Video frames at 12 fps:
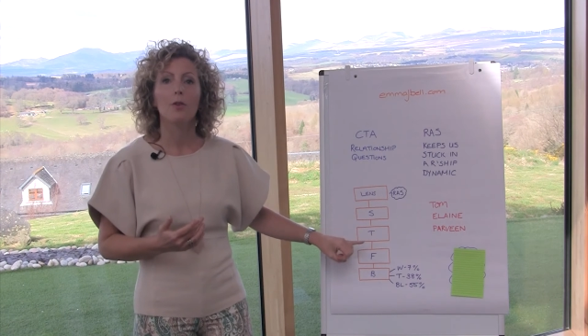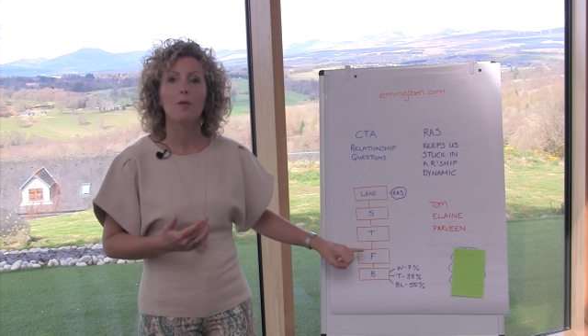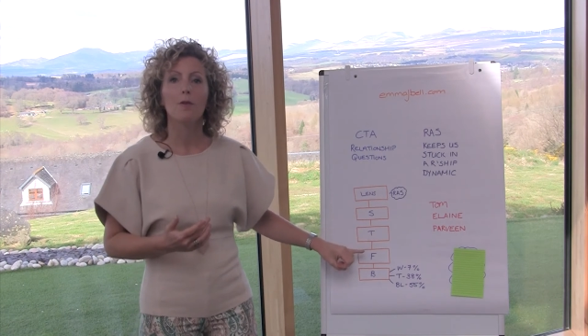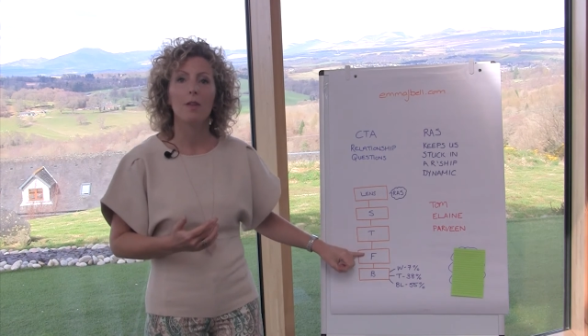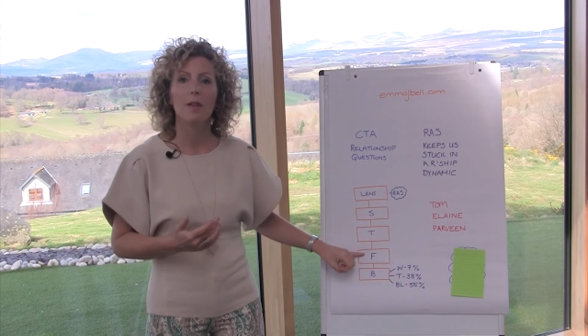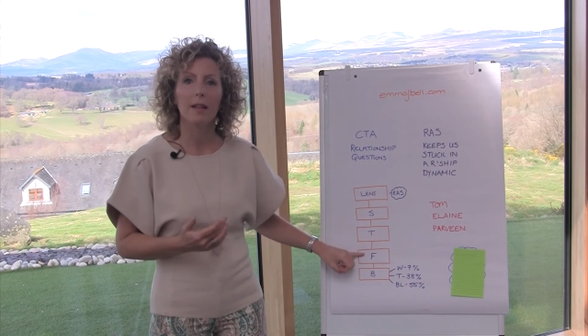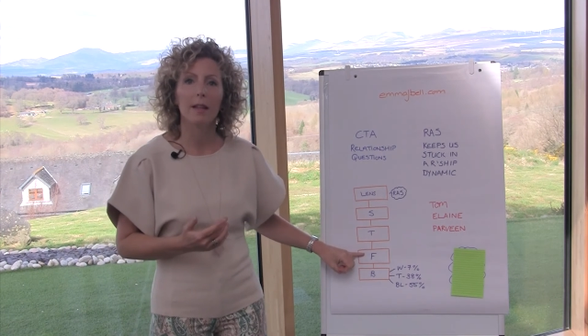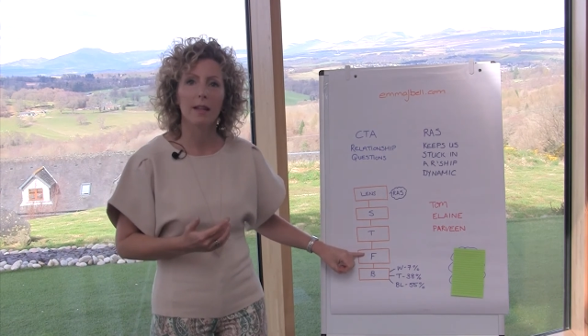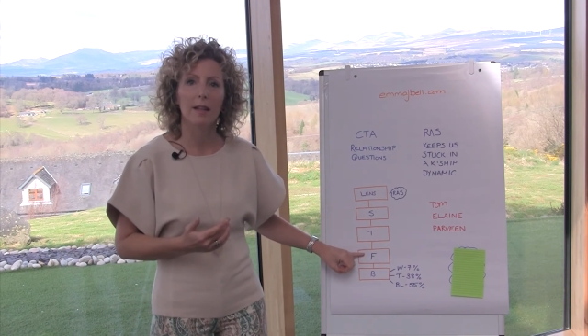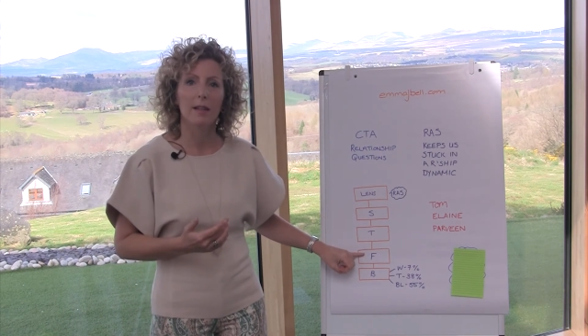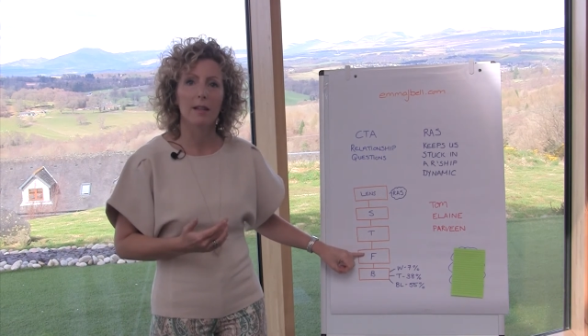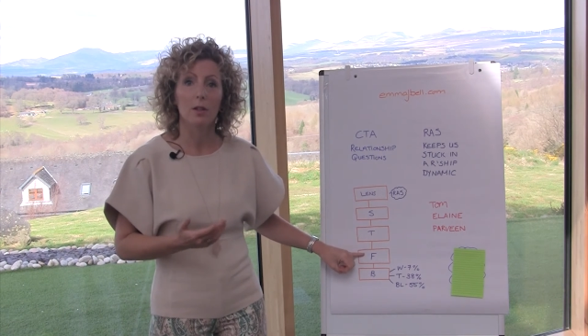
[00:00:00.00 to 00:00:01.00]
your
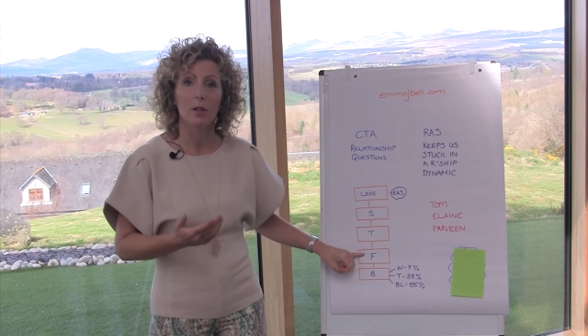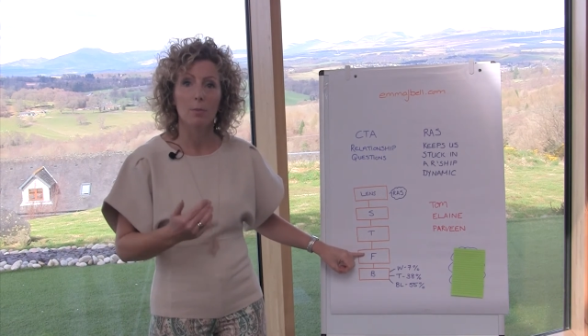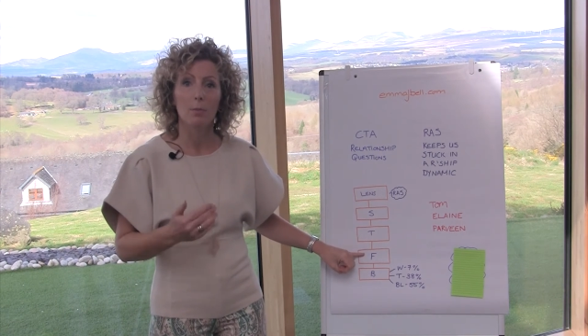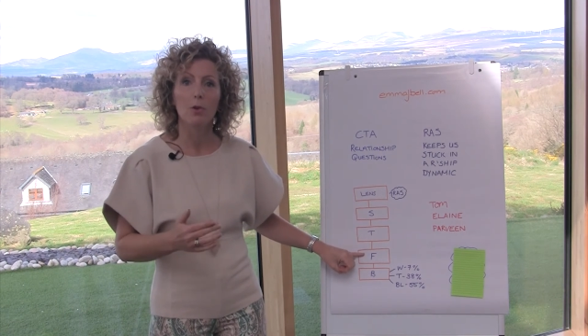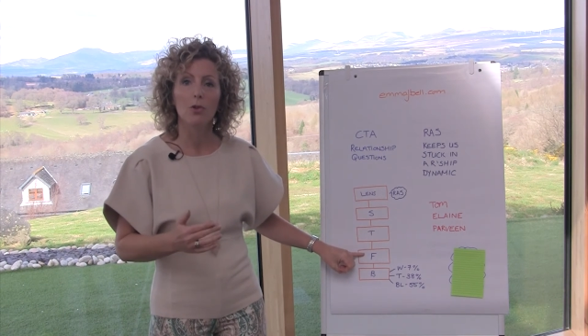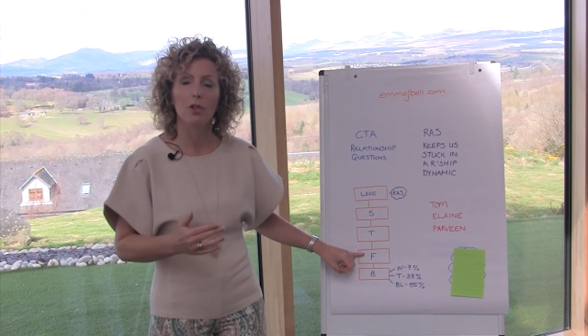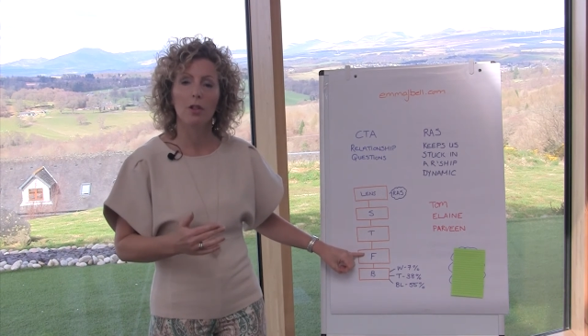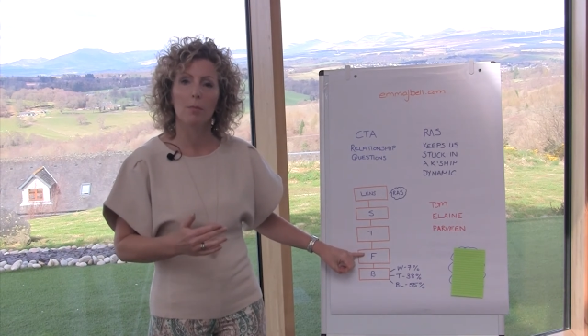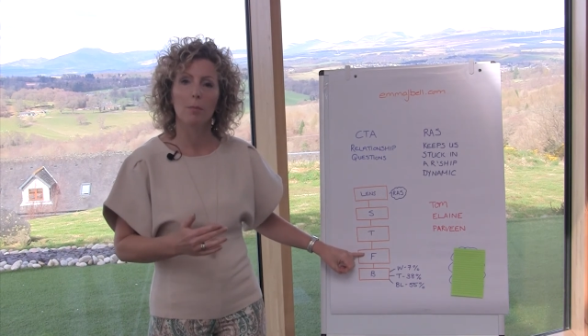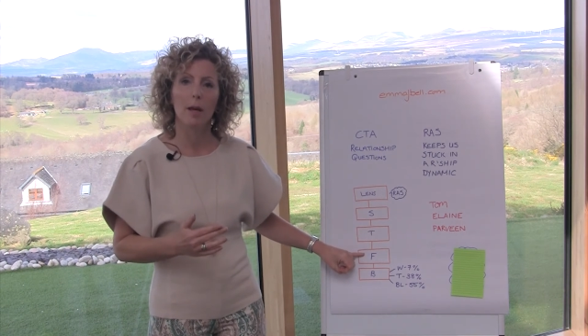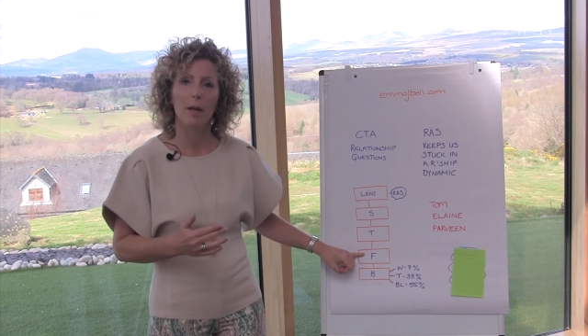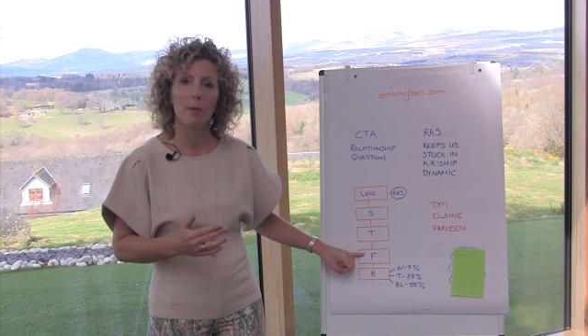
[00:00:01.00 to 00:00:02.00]
feeling, your
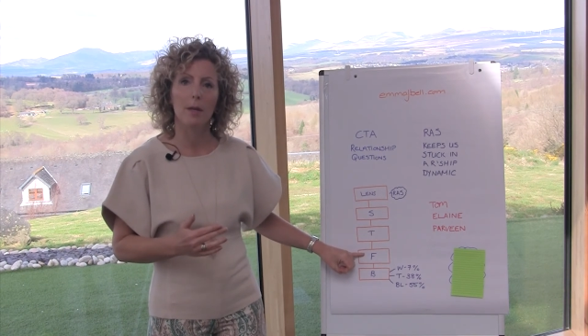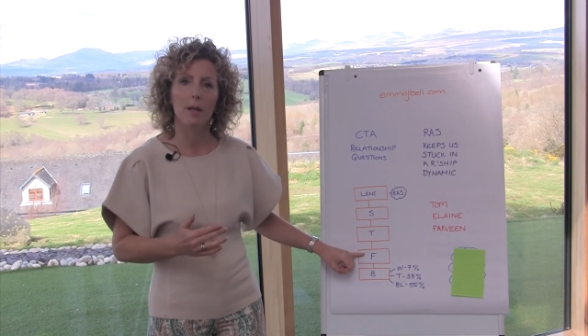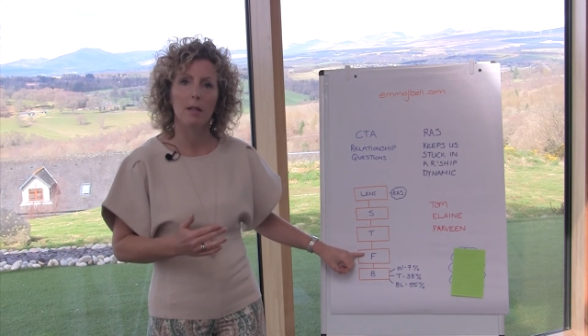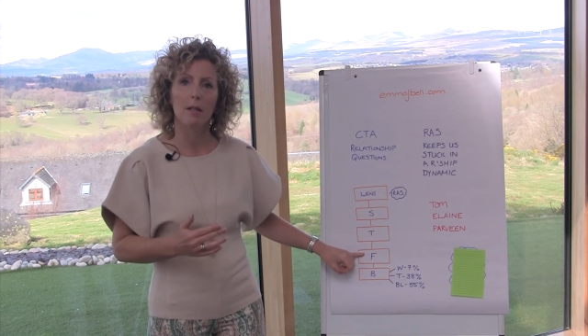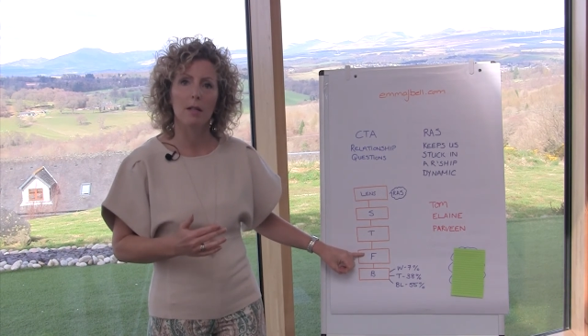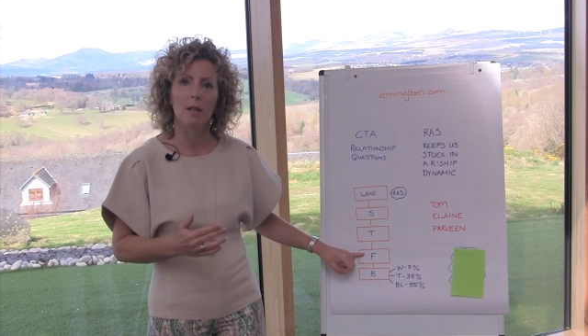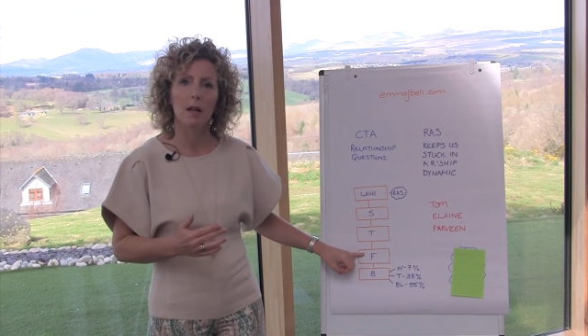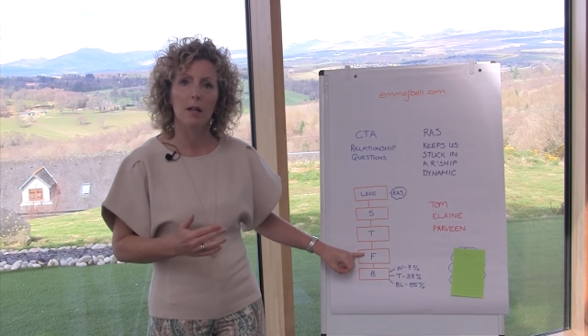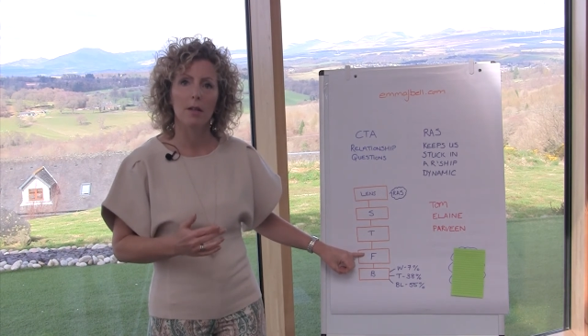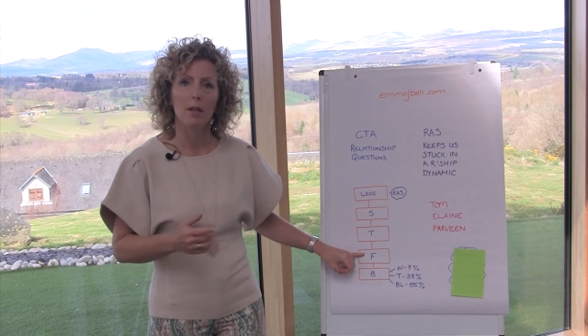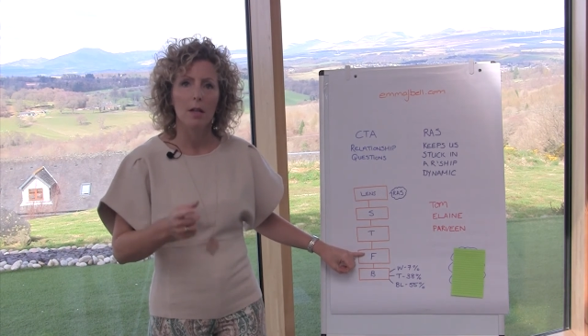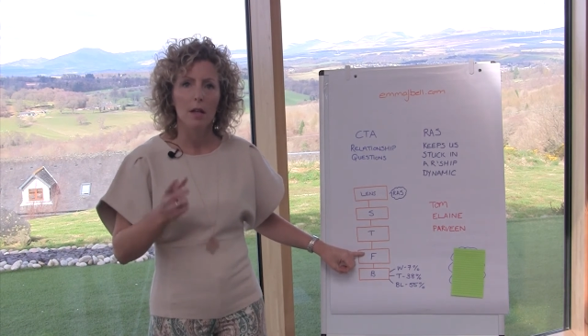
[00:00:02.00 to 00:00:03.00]
emotion might be concern,